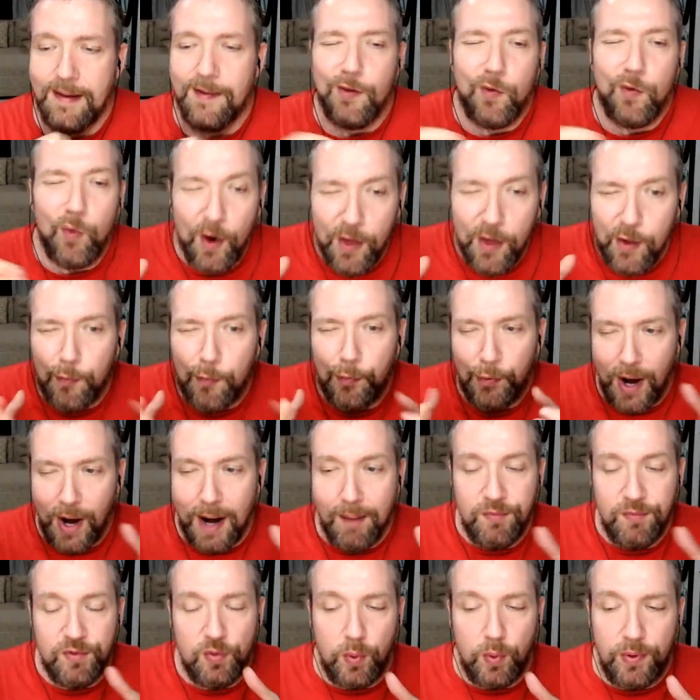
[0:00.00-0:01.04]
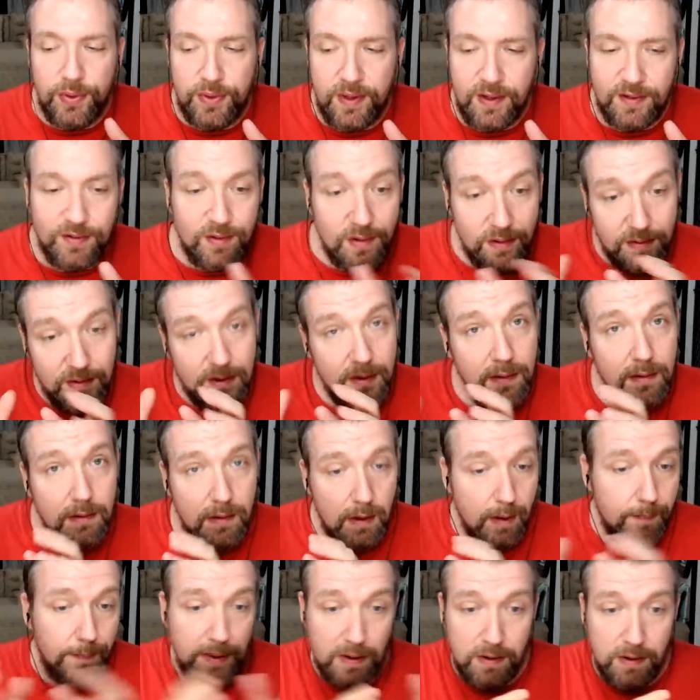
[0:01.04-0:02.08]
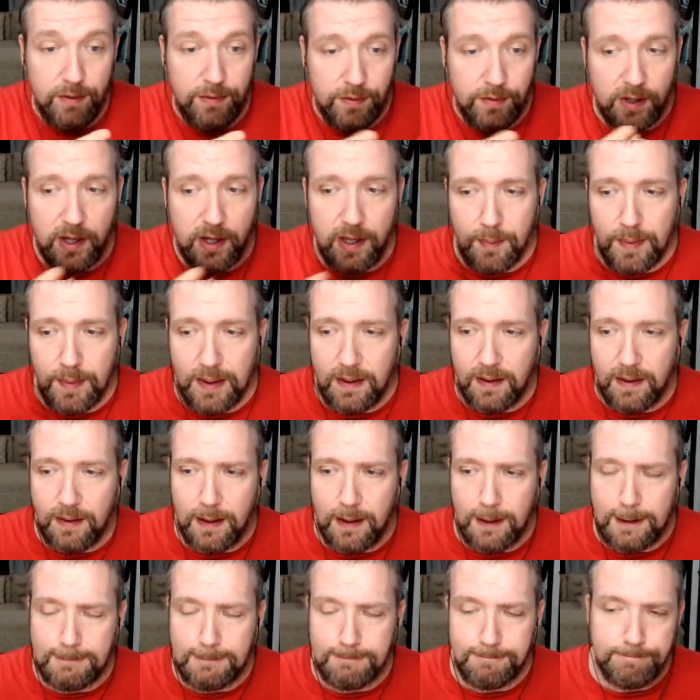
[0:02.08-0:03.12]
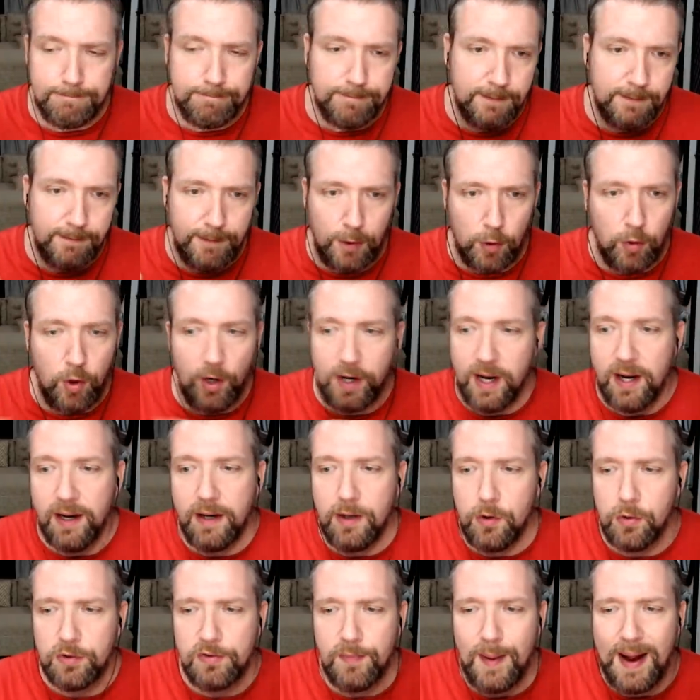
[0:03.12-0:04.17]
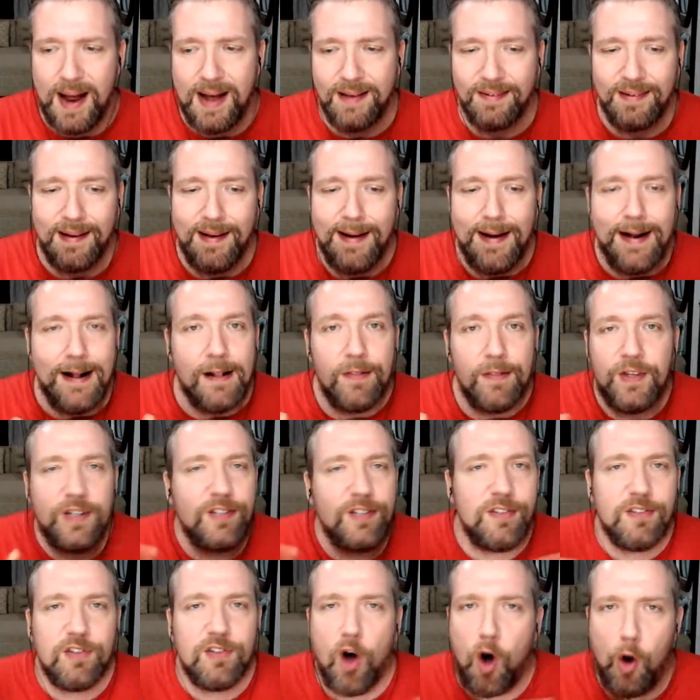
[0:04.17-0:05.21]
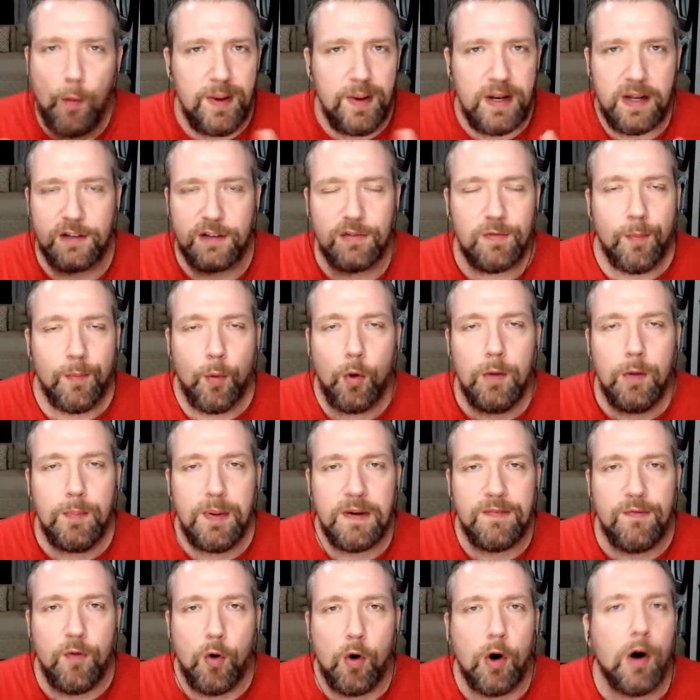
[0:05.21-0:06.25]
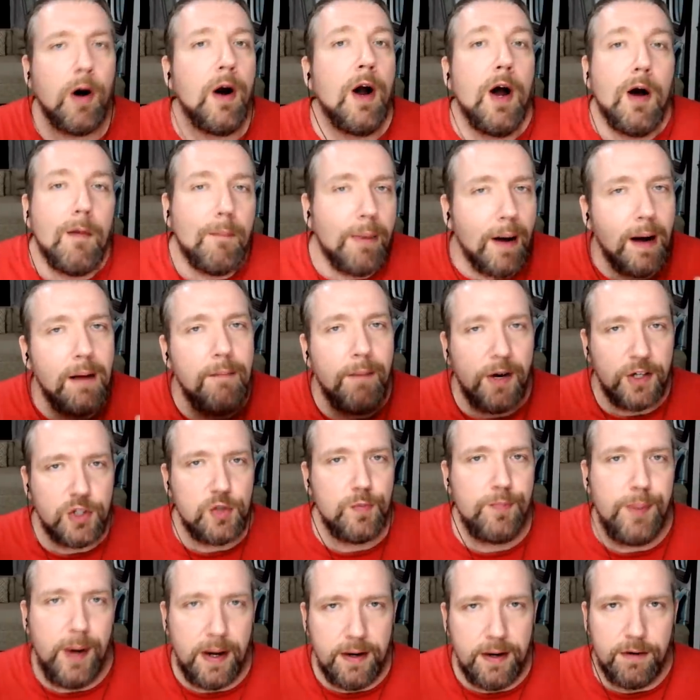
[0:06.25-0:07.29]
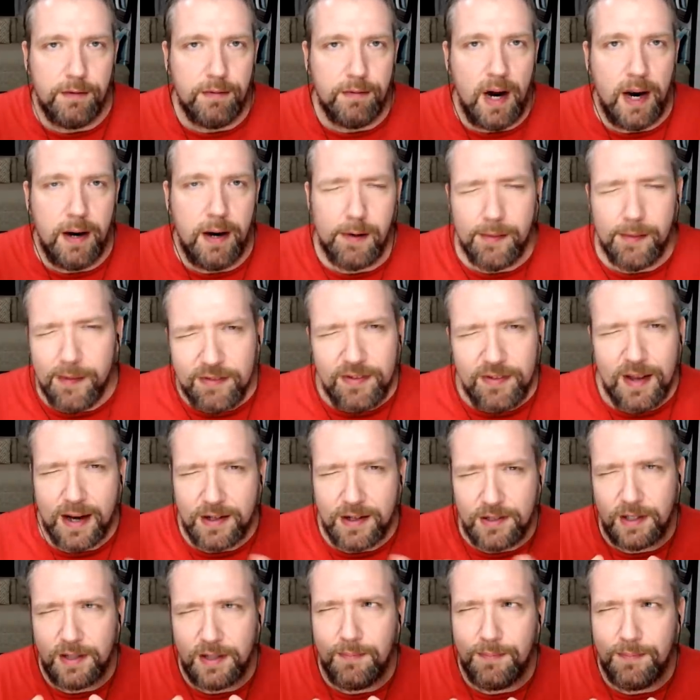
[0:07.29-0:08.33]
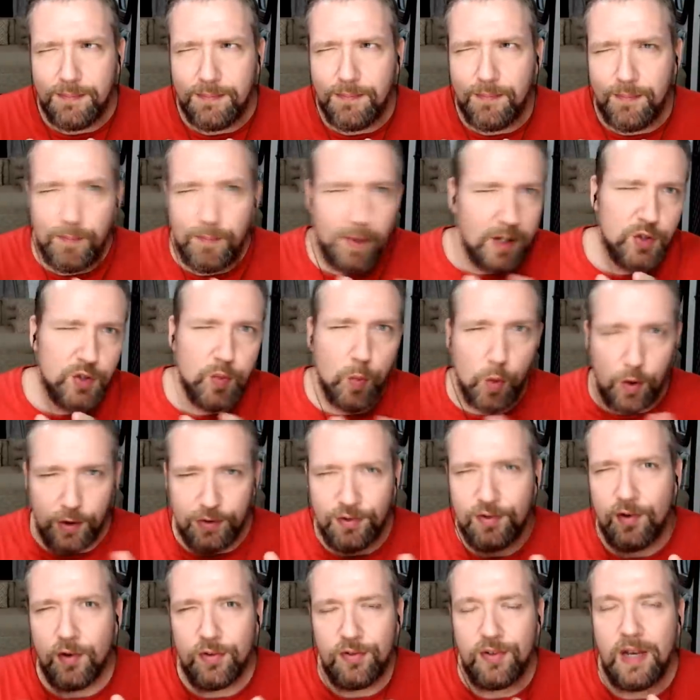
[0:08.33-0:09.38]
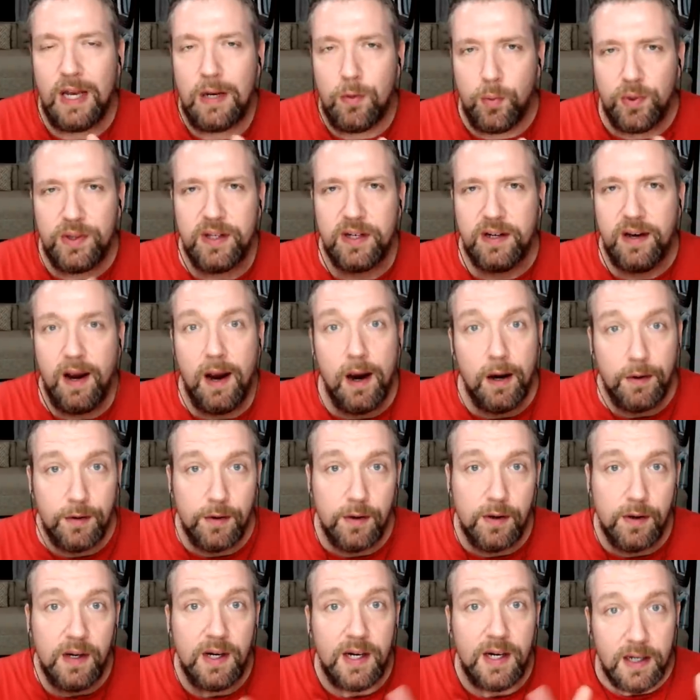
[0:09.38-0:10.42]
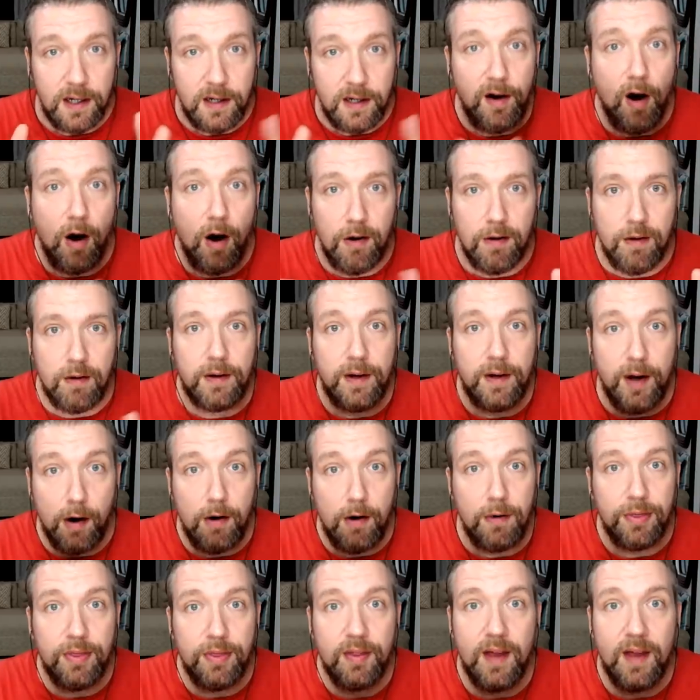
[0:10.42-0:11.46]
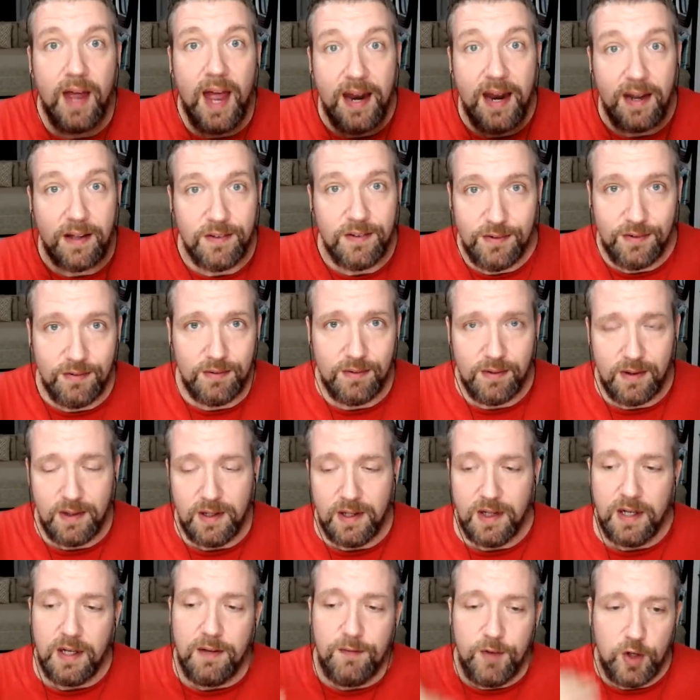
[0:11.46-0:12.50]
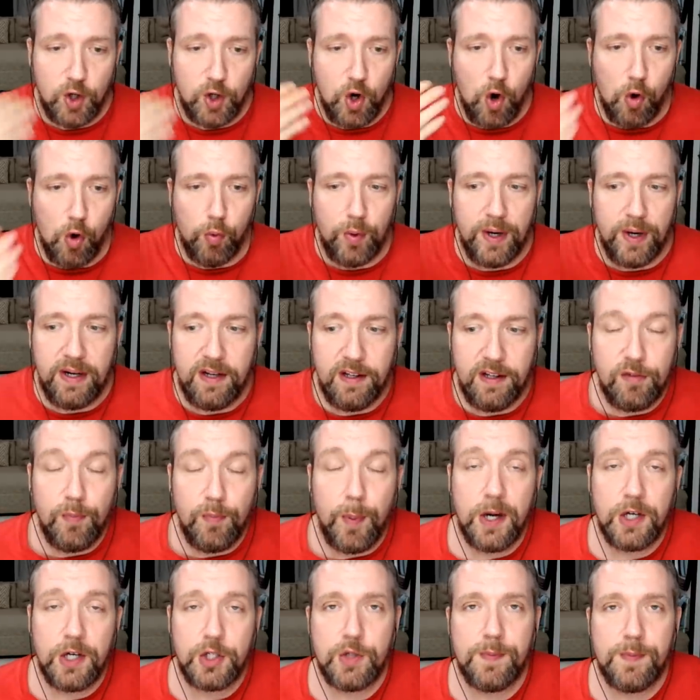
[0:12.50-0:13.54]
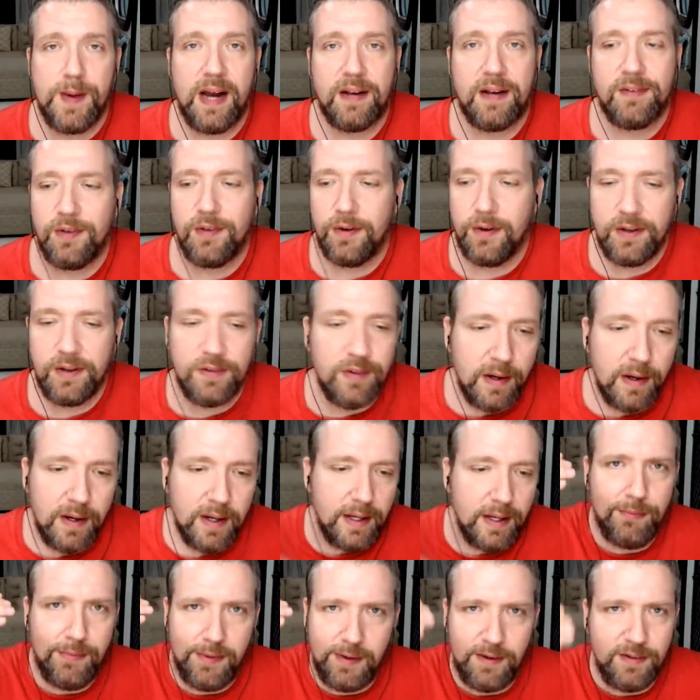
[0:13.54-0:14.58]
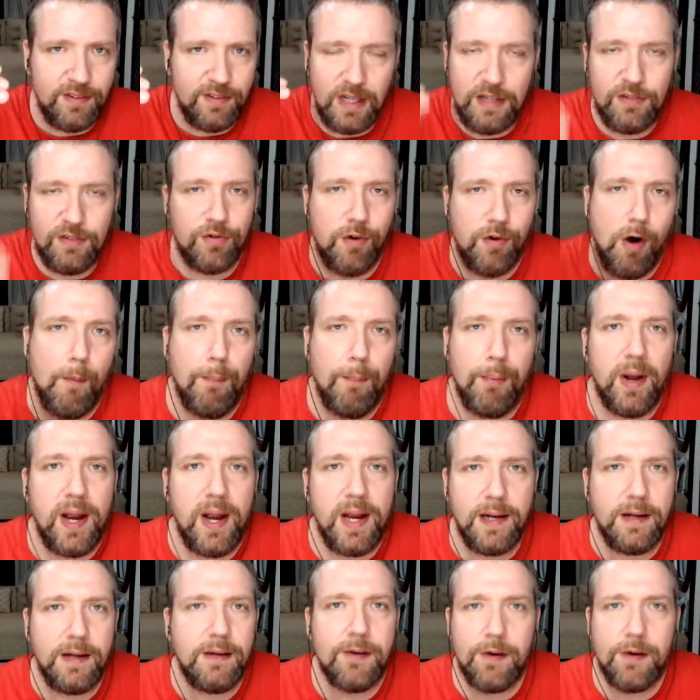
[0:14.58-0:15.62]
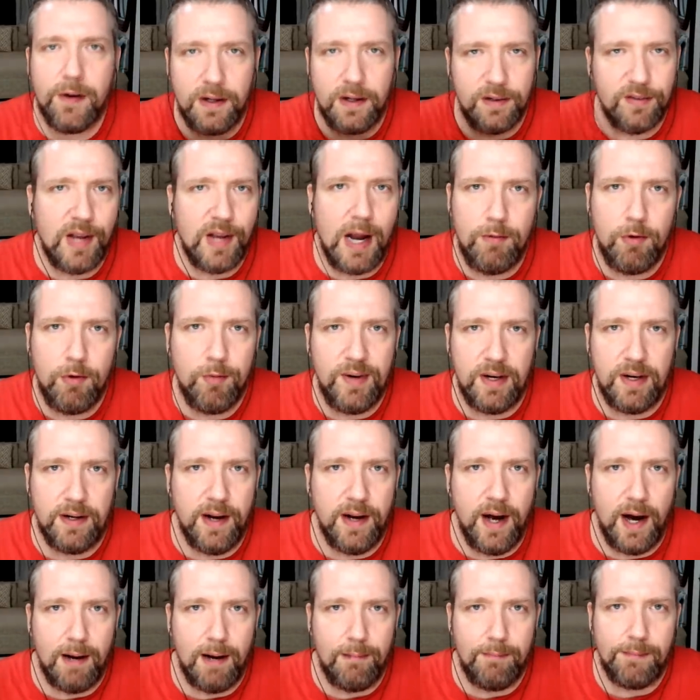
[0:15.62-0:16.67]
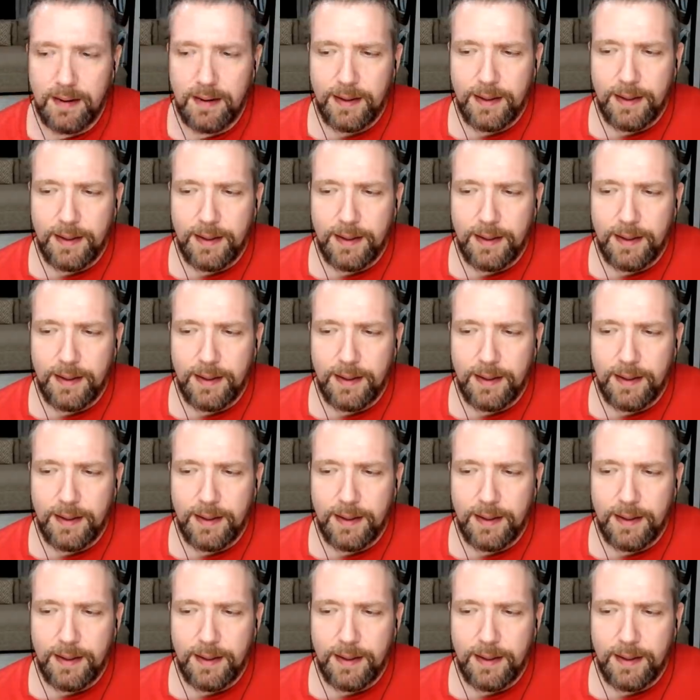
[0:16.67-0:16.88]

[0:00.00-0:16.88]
One of the problems with this is, and apparently they're going to be um, looking into his past, this has all been explored before by a much better writer that's actually much more associated with the character Garth, Garth Ennis. If you go read his Punisher Max series, the seeds are all planted during this time of Vietnam.